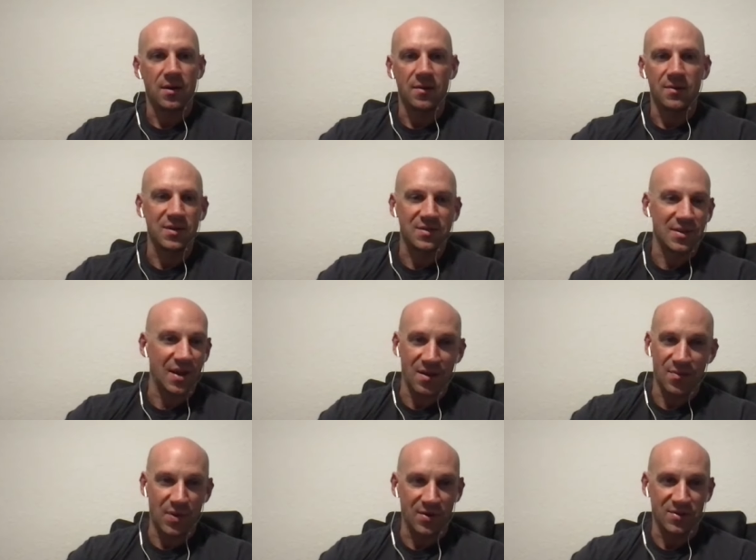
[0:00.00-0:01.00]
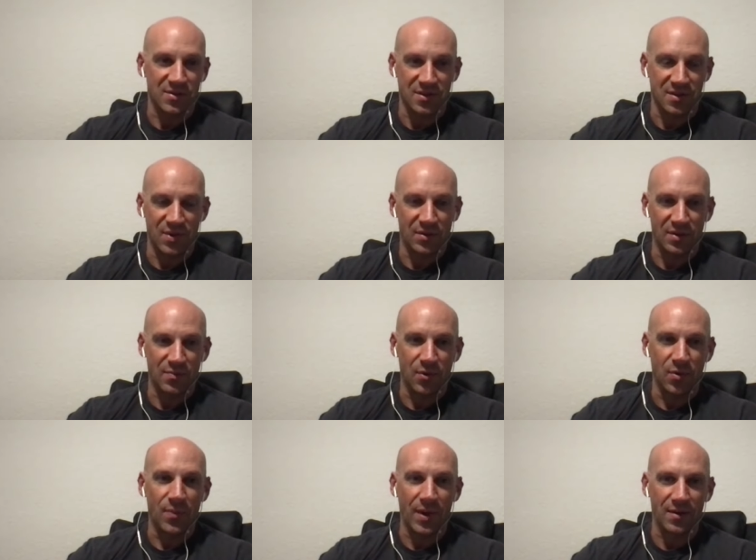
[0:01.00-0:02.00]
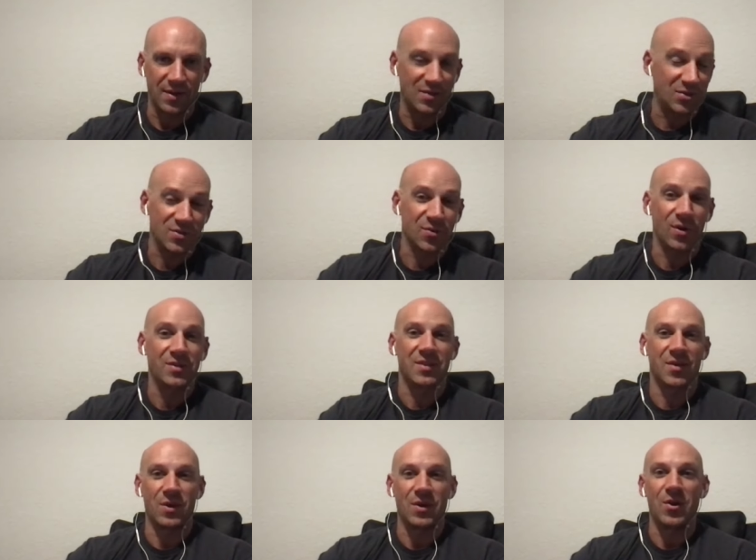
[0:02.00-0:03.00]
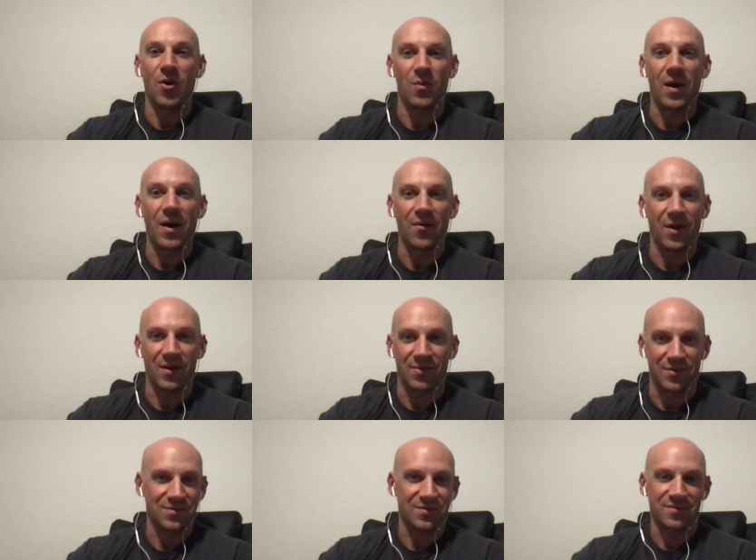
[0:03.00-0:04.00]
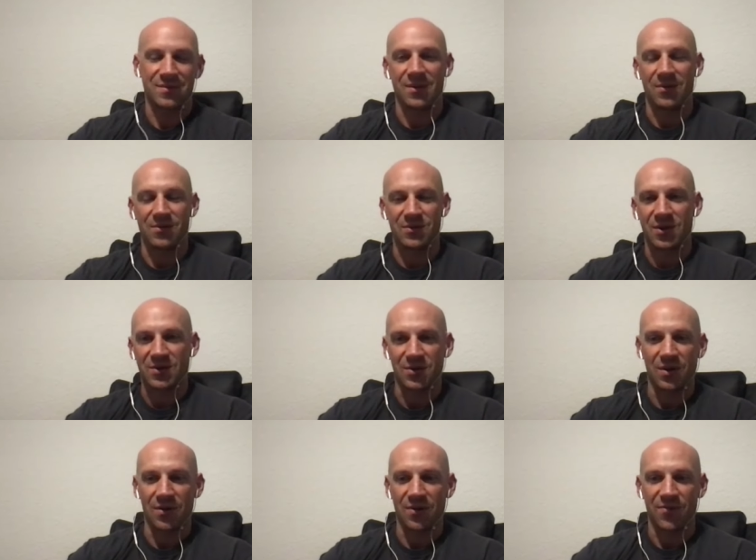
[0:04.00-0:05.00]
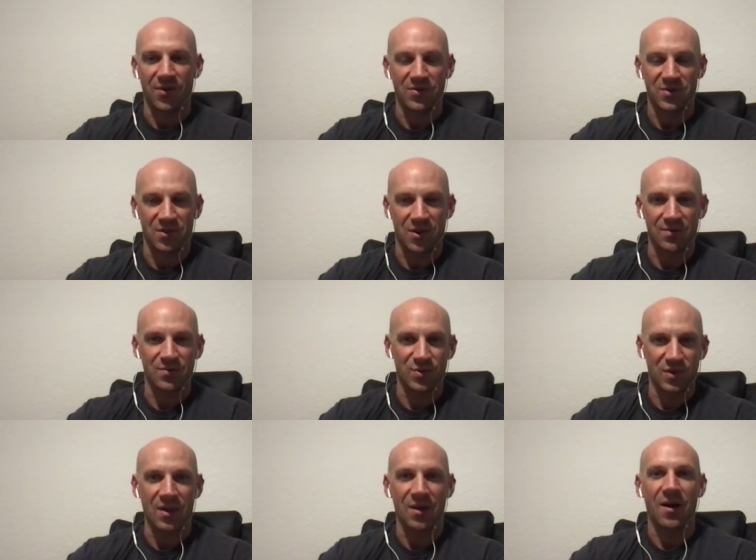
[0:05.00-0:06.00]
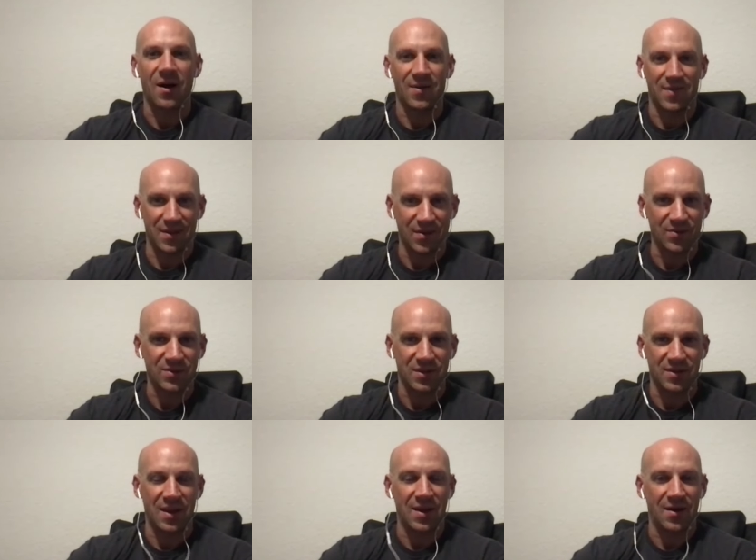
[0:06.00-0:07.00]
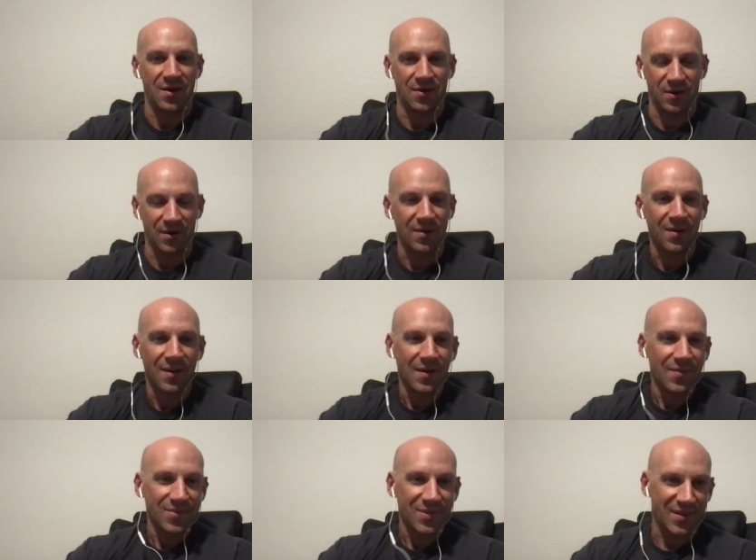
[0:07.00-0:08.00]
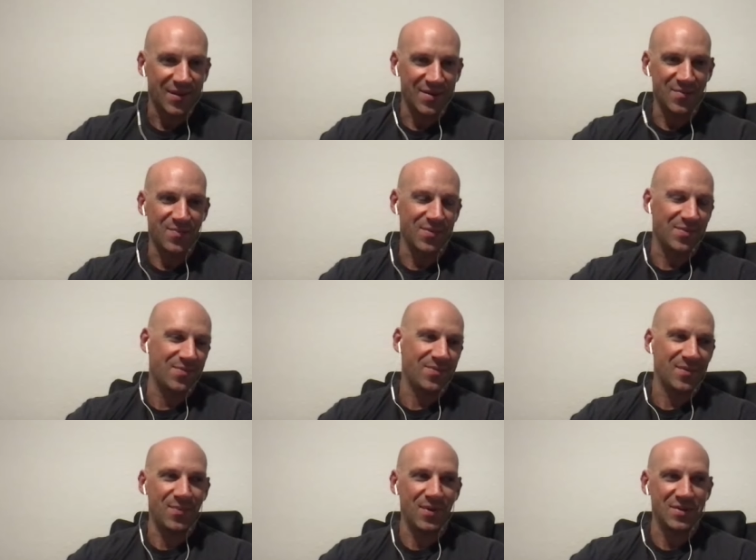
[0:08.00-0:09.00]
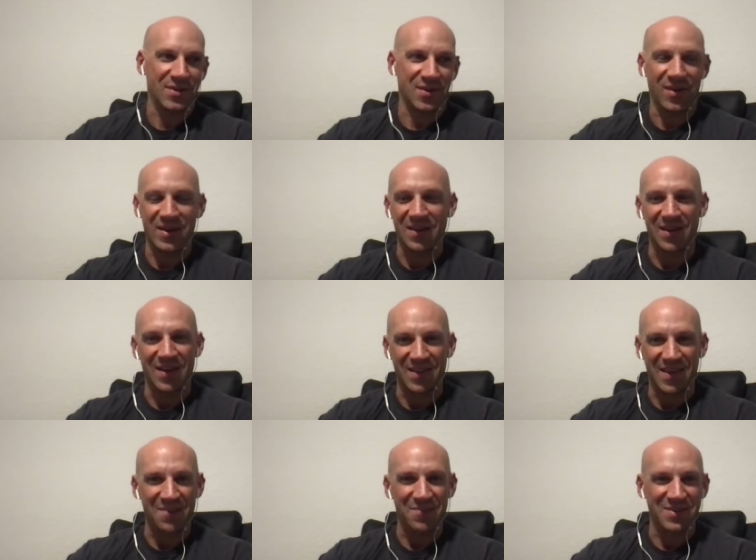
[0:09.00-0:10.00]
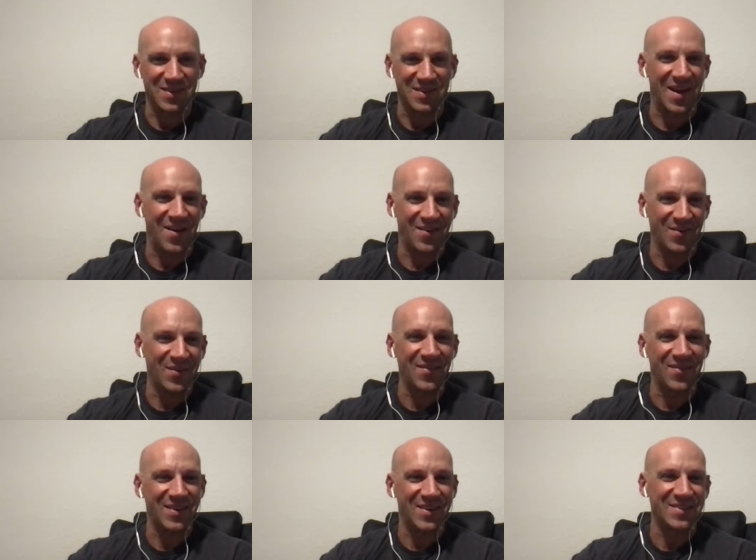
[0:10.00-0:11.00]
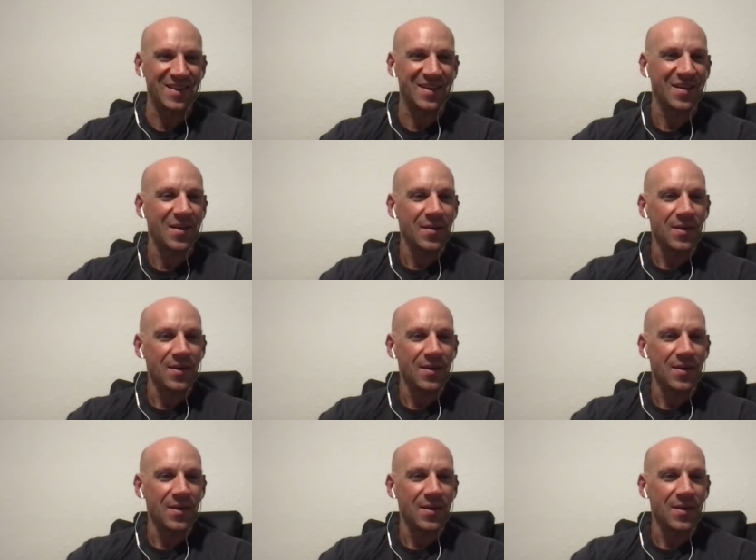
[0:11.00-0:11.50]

69 appearances in a big league bullpen and that's just the ones that we know about right there's you know there's also all the false alarms where you get hot and then go sit yep. down or you know you, you, you a rain delay and the game doesn't count or whatever it is like